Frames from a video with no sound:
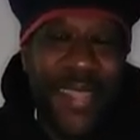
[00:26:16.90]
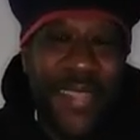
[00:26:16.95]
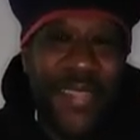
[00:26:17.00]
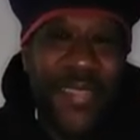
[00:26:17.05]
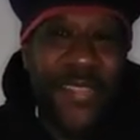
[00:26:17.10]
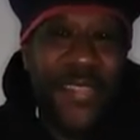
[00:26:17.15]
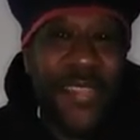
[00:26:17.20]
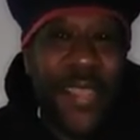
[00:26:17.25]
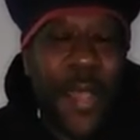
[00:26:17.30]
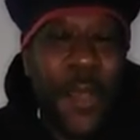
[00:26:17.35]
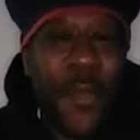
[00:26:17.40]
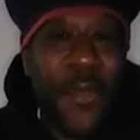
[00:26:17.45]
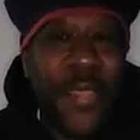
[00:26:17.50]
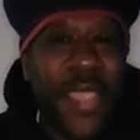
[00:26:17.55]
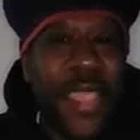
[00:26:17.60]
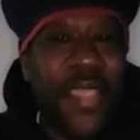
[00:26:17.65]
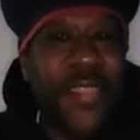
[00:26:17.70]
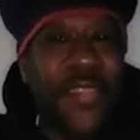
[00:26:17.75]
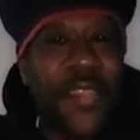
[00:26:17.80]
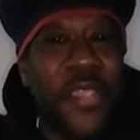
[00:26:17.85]
So,
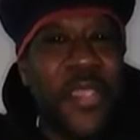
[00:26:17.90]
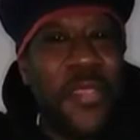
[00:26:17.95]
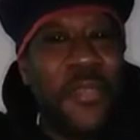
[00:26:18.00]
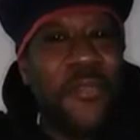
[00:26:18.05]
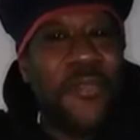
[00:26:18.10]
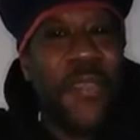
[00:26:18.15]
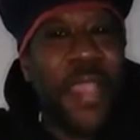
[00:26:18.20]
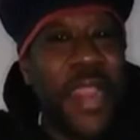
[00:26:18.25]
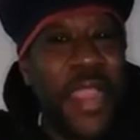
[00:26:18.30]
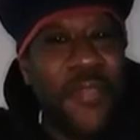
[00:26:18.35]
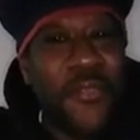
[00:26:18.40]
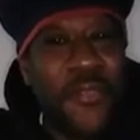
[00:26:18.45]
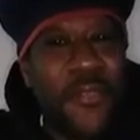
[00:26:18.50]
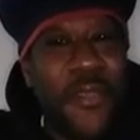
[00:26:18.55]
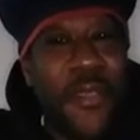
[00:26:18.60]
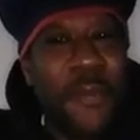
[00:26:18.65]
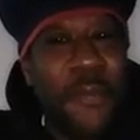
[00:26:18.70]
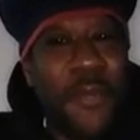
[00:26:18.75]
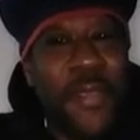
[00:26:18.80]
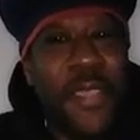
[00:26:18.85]
kids, are you ready
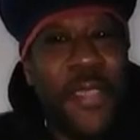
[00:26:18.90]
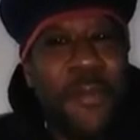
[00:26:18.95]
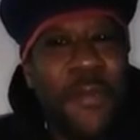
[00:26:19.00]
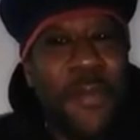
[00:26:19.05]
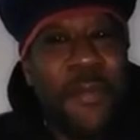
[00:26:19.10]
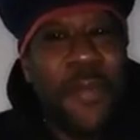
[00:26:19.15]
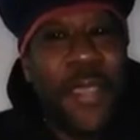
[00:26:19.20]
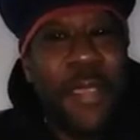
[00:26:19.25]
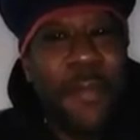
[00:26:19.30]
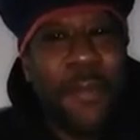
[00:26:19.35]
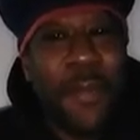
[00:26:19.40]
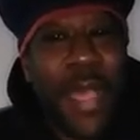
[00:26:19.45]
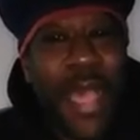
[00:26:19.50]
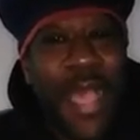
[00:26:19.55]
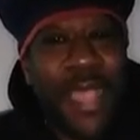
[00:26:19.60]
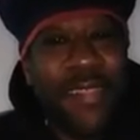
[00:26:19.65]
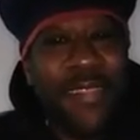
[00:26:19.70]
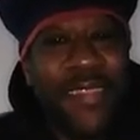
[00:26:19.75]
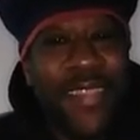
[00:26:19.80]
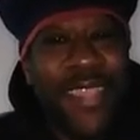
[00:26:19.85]
for a human
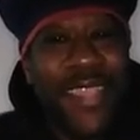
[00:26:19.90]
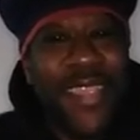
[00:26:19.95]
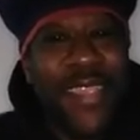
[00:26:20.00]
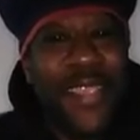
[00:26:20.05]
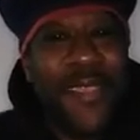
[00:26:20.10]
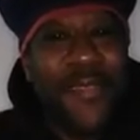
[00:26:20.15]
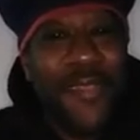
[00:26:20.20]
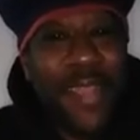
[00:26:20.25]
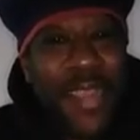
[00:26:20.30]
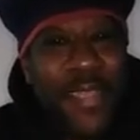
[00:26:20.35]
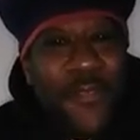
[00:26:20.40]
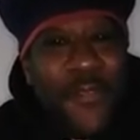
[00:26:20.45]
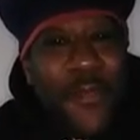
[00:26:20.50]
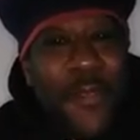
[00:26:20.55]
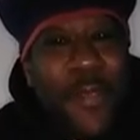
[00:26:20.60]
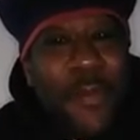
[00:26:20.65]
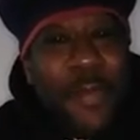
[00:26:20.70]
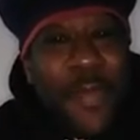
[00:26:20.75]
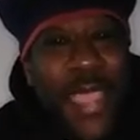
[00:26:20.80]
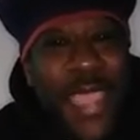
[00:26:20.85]
beatbox? You ready
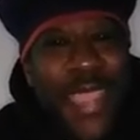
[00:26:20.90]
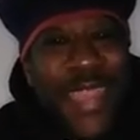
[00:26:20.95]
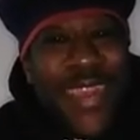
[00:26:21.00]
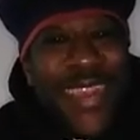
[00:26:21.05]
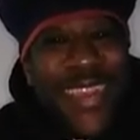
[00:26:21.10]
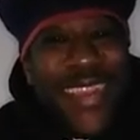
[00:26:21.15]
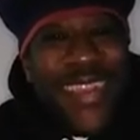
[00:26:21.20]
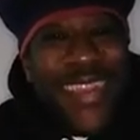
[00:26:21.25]
for a beat?